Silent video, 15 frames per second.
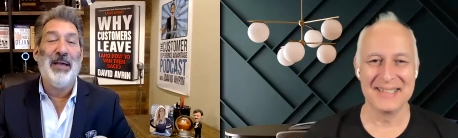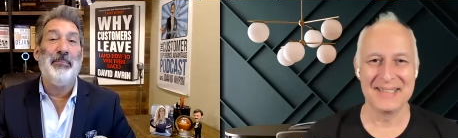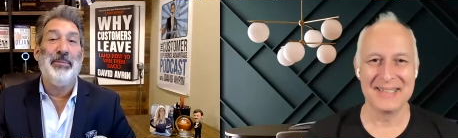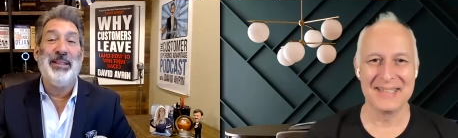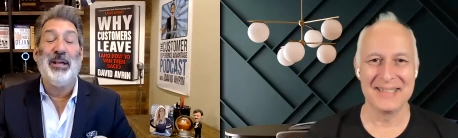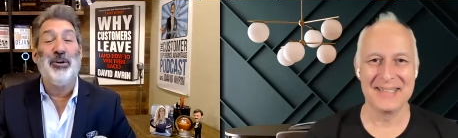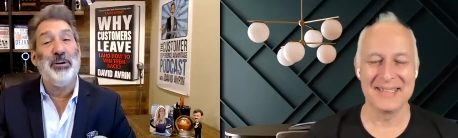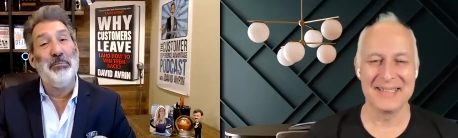Speaker 1: they
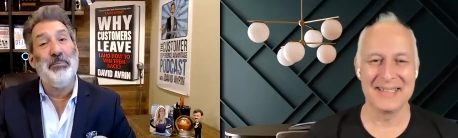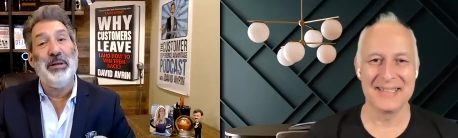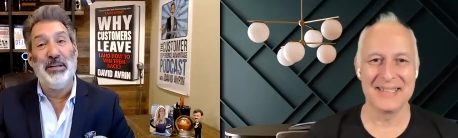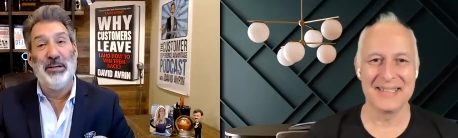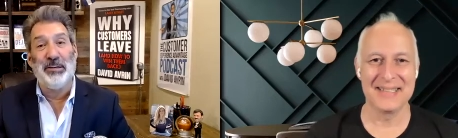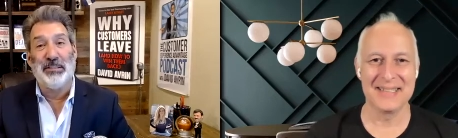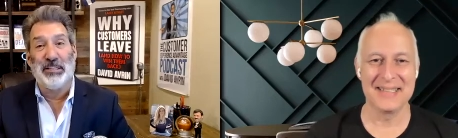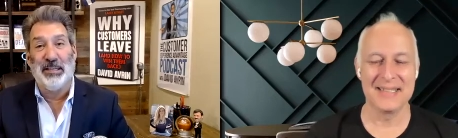couldn't be here
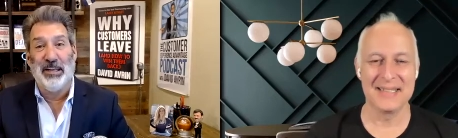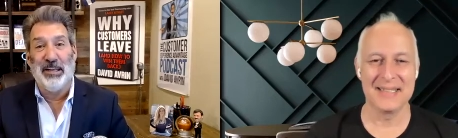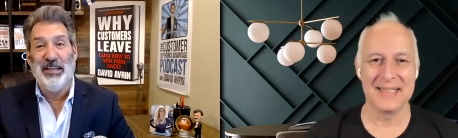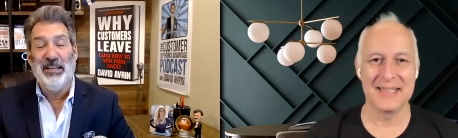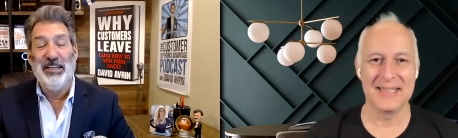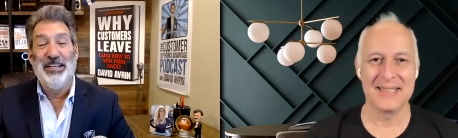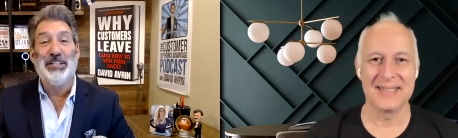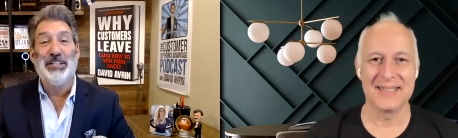today.
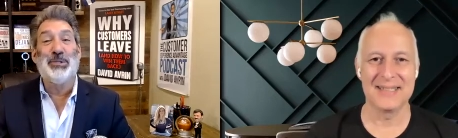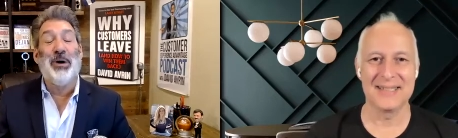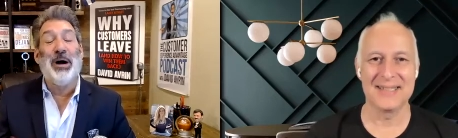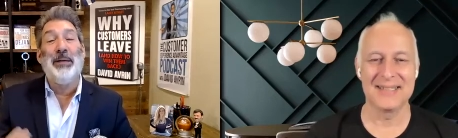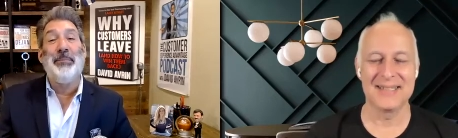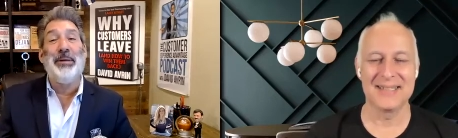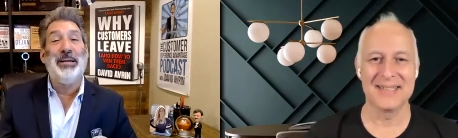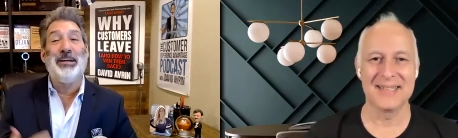So I'm
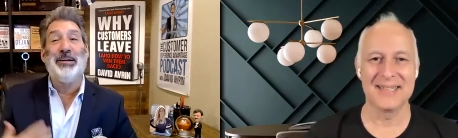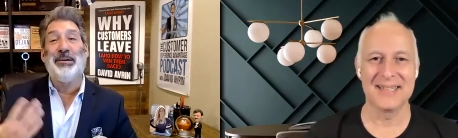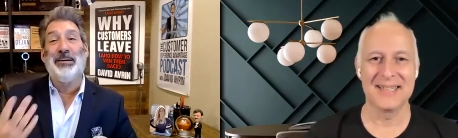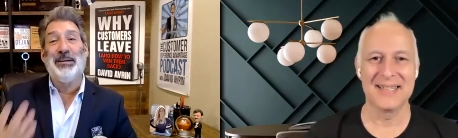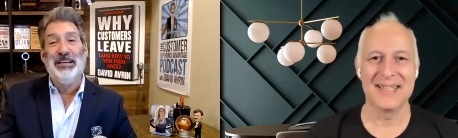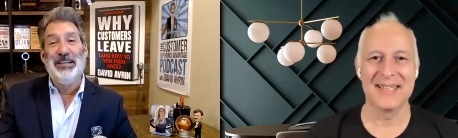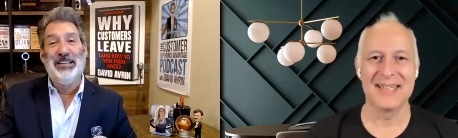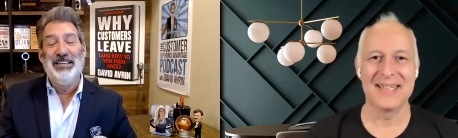here
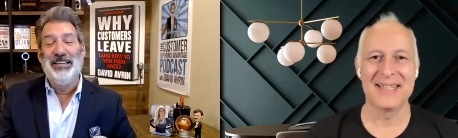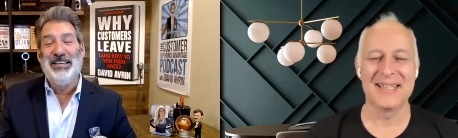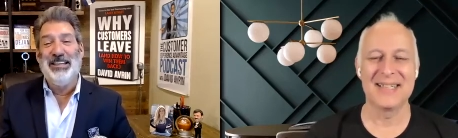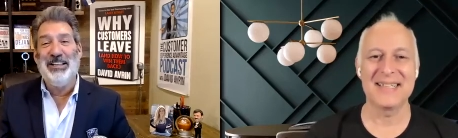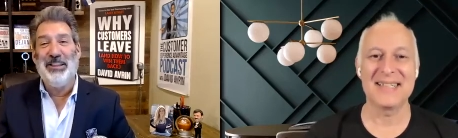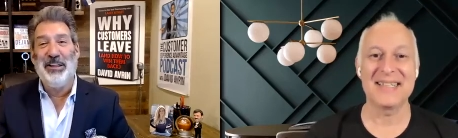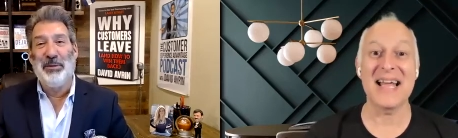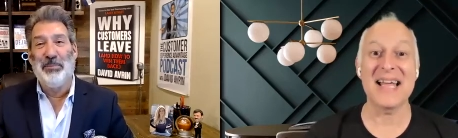in
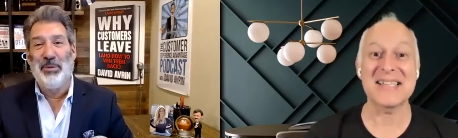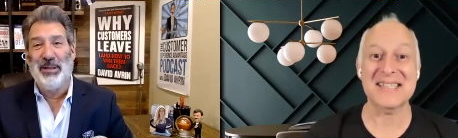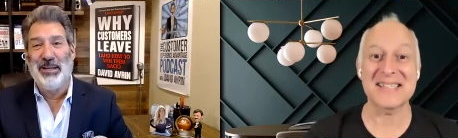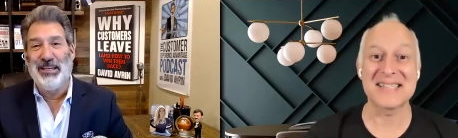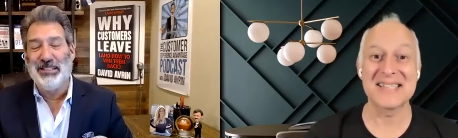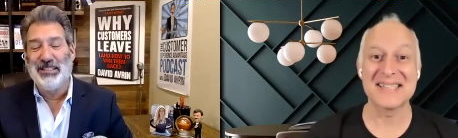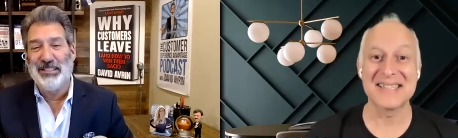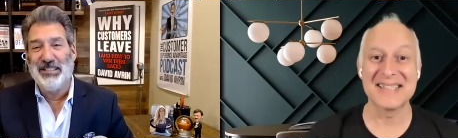their yes.
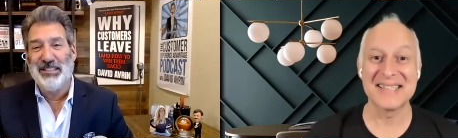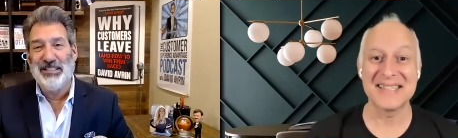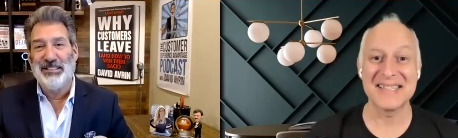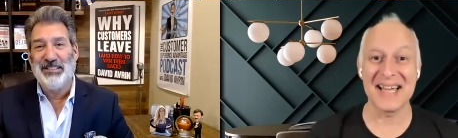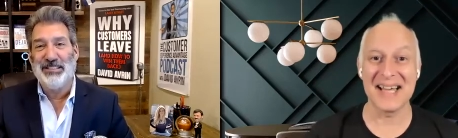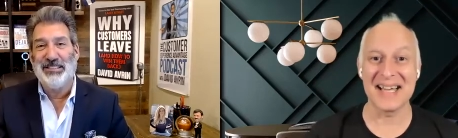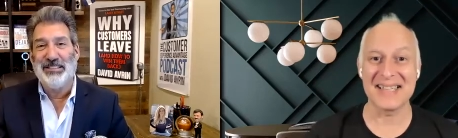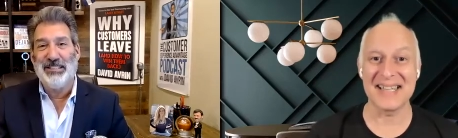place.
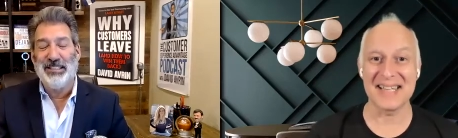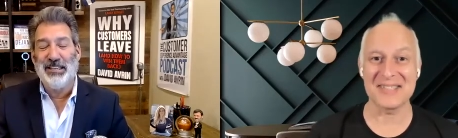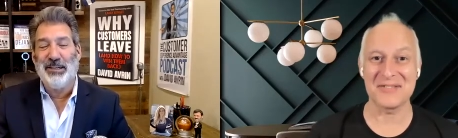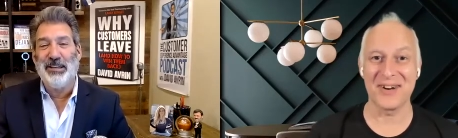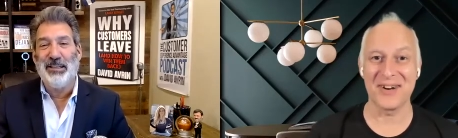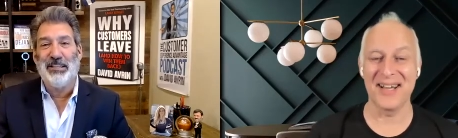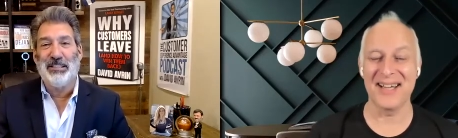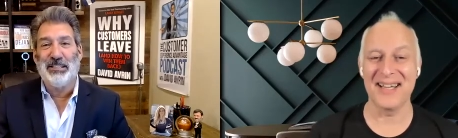
Speaker 2: Yeah, to tell you to
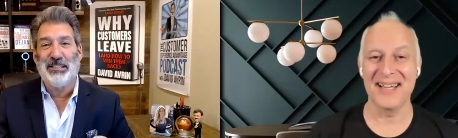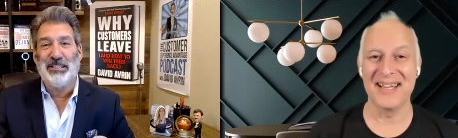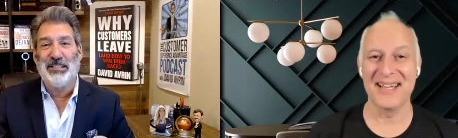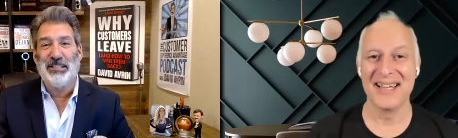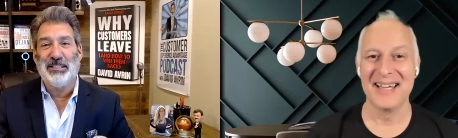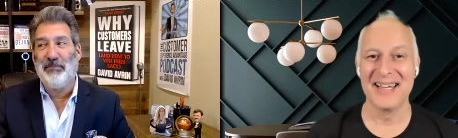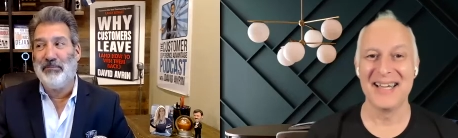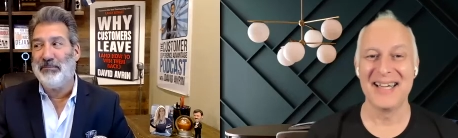right.
Speaker 1: stop,
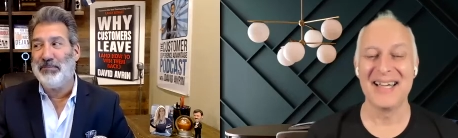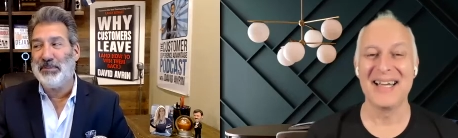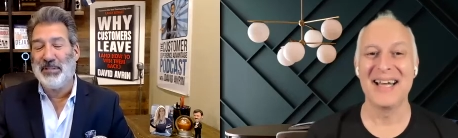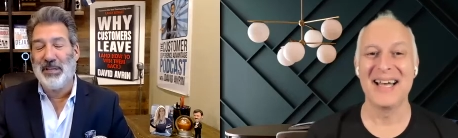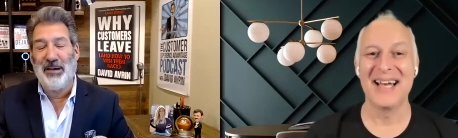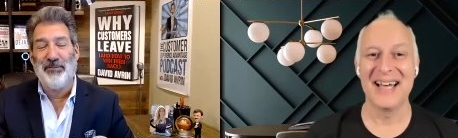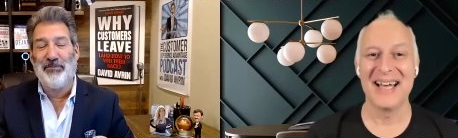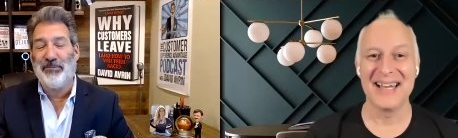stop
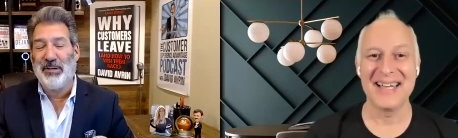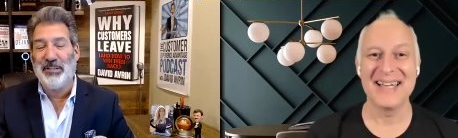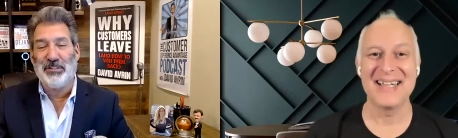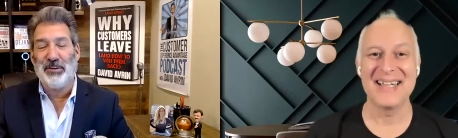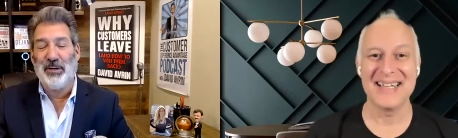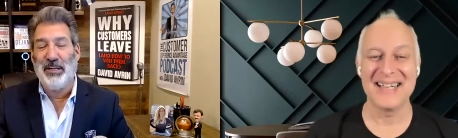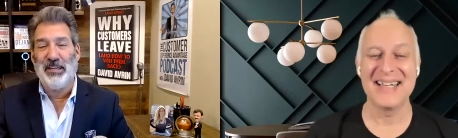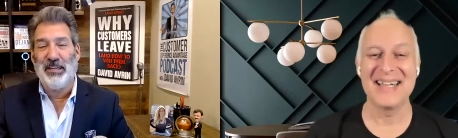
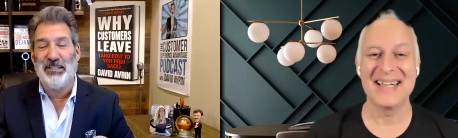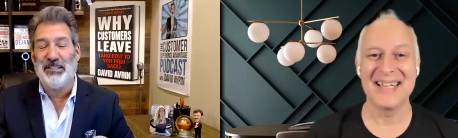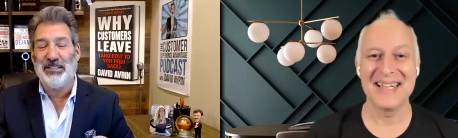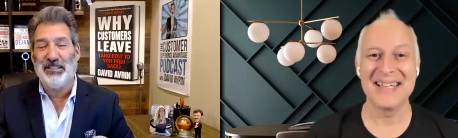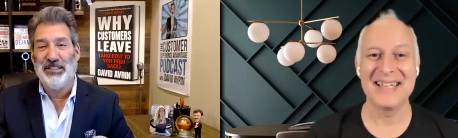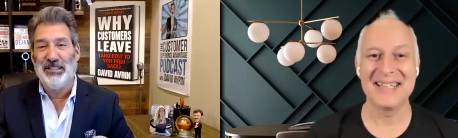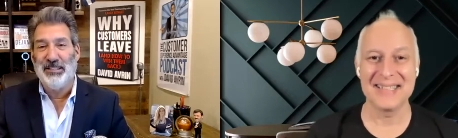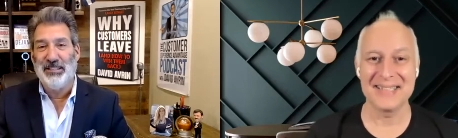frustrating us.
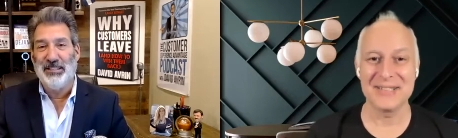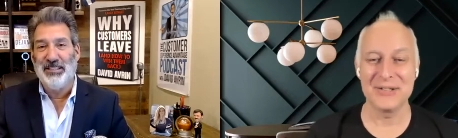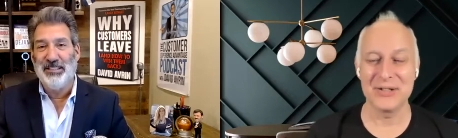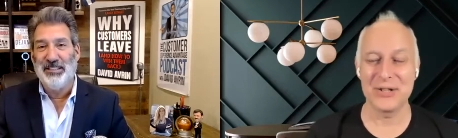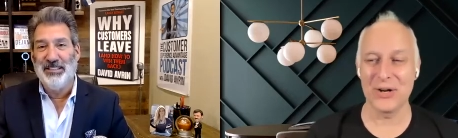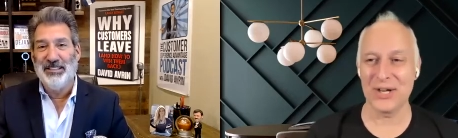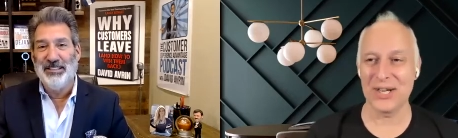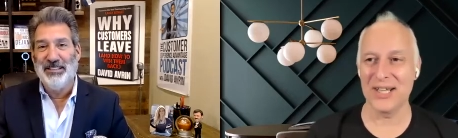
Speaker 2: You
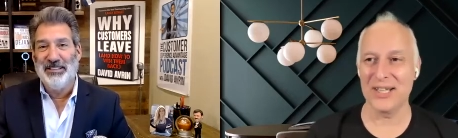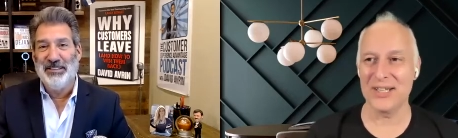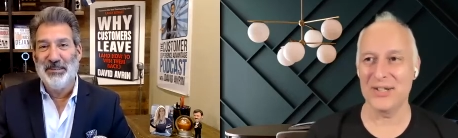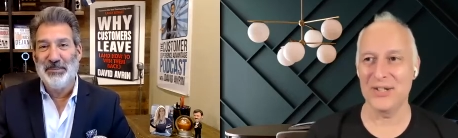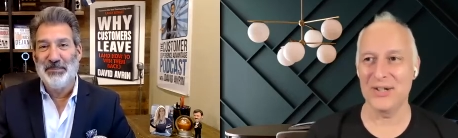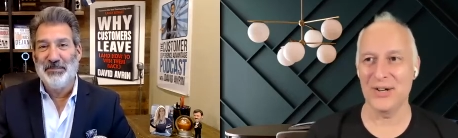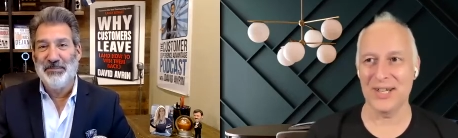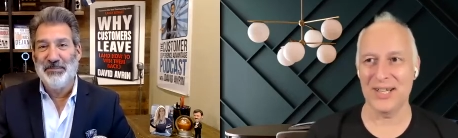got it. You
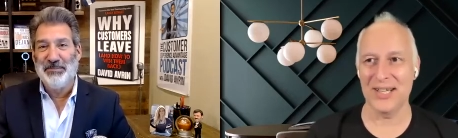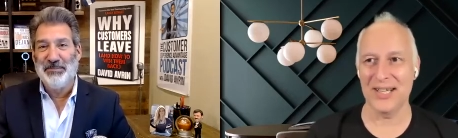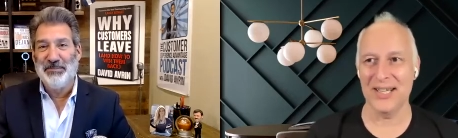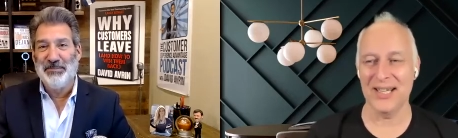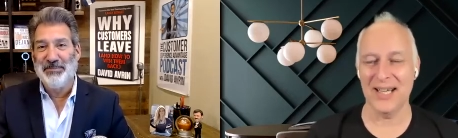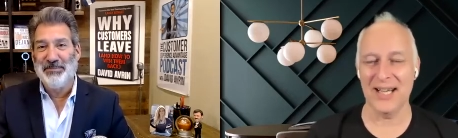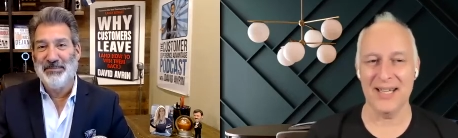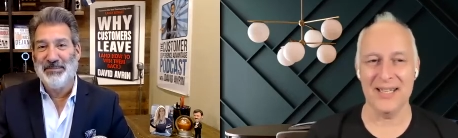got it.
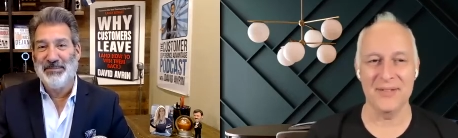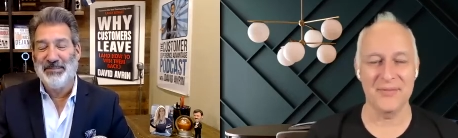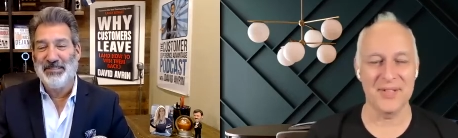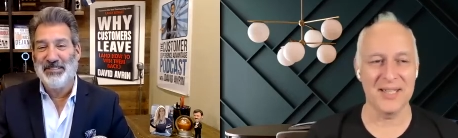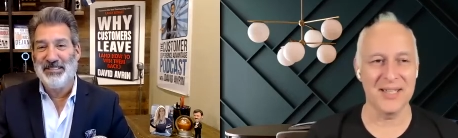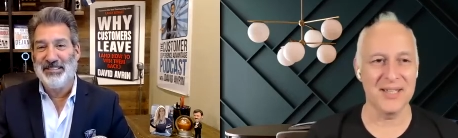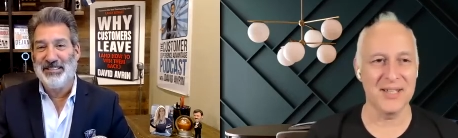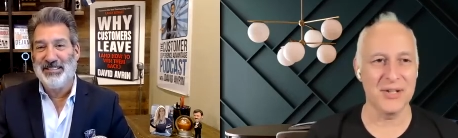Even
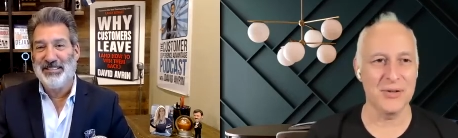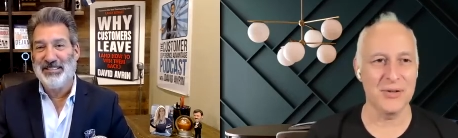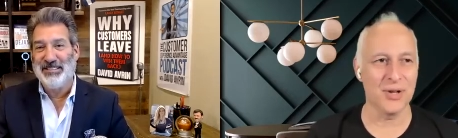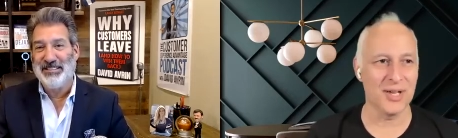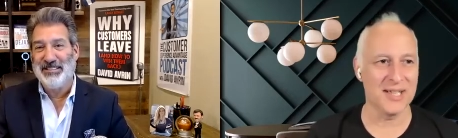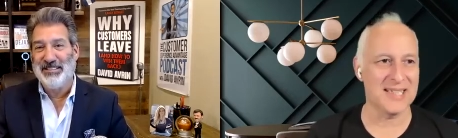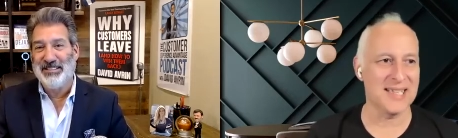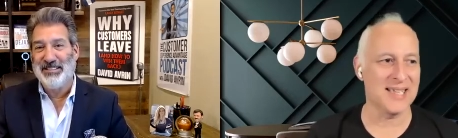in the United